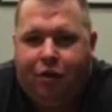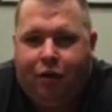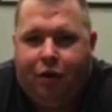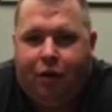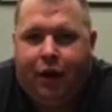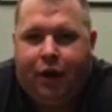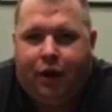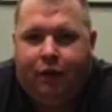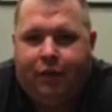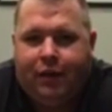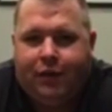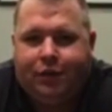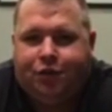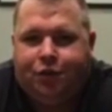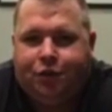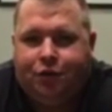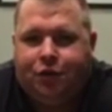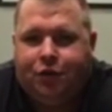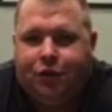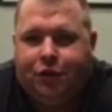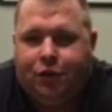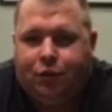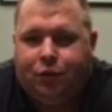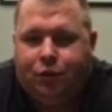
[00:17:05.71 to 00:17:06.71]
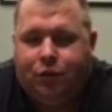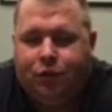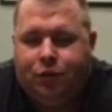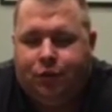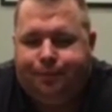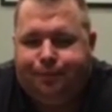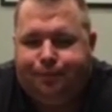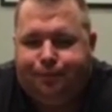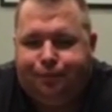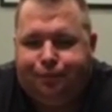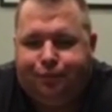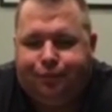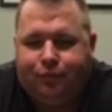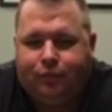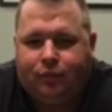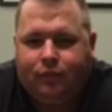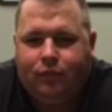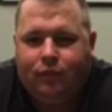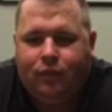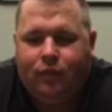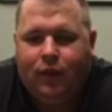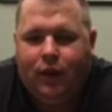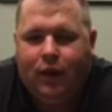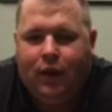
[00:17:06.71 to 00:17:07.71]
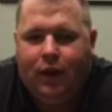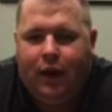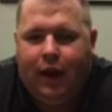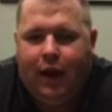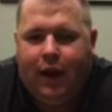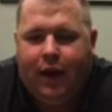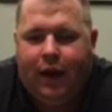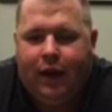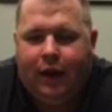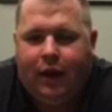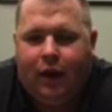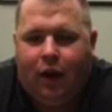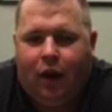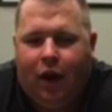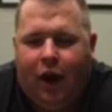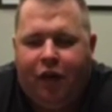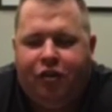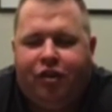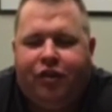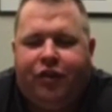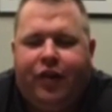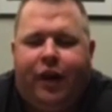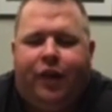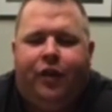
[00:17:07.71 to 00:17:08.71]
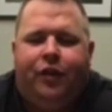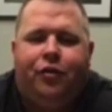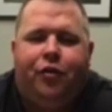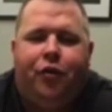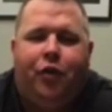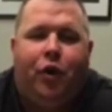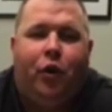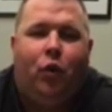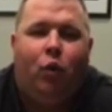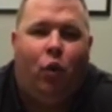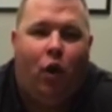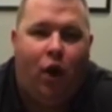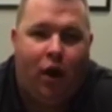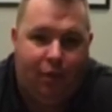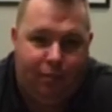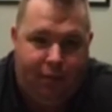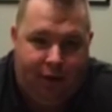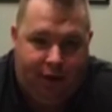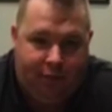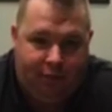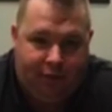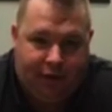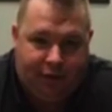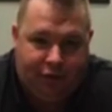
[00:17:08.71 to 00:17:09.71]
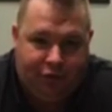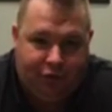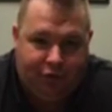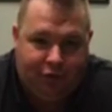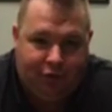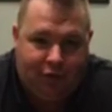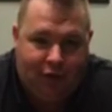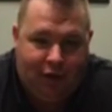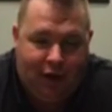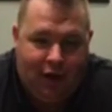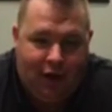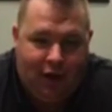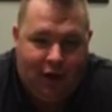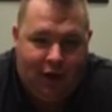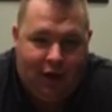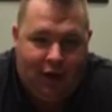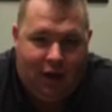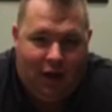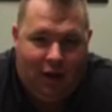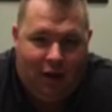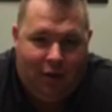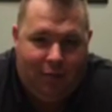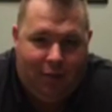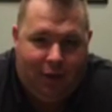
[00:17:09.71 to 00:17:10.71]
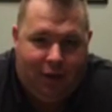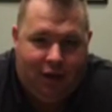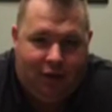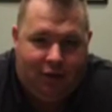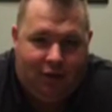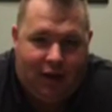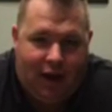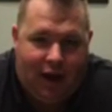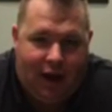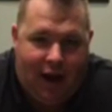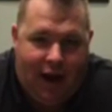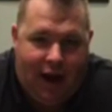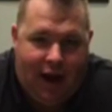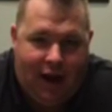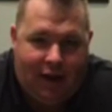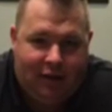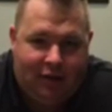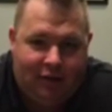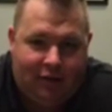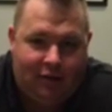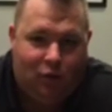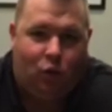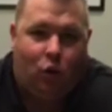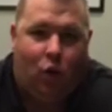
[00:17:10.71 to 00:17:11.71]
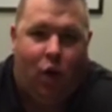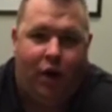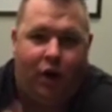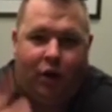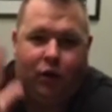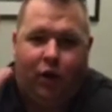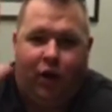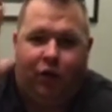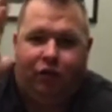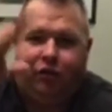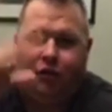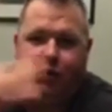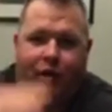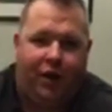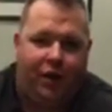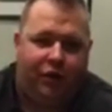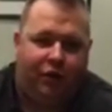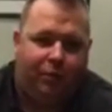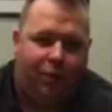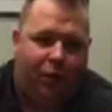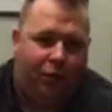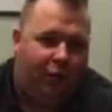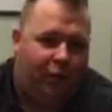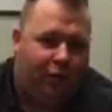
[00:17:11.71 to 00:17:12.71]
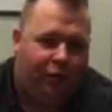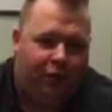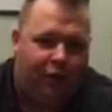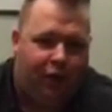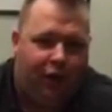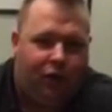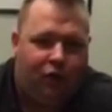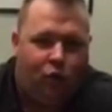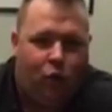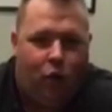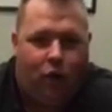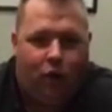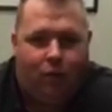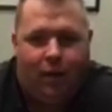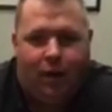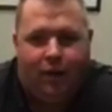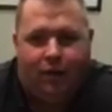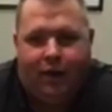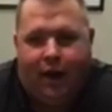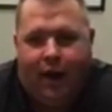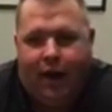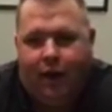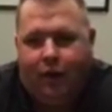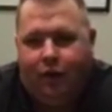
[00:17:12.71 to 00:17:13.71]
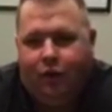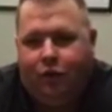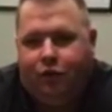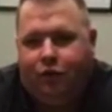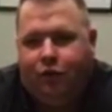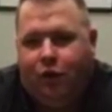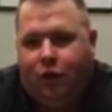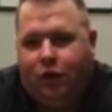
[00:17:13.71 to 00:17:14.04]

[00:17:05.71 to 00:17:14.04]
And there's about 30 investors in the room, and uh, I should say 30 wannabe investors, because I asked one question when I spoke there for like 20 minutes.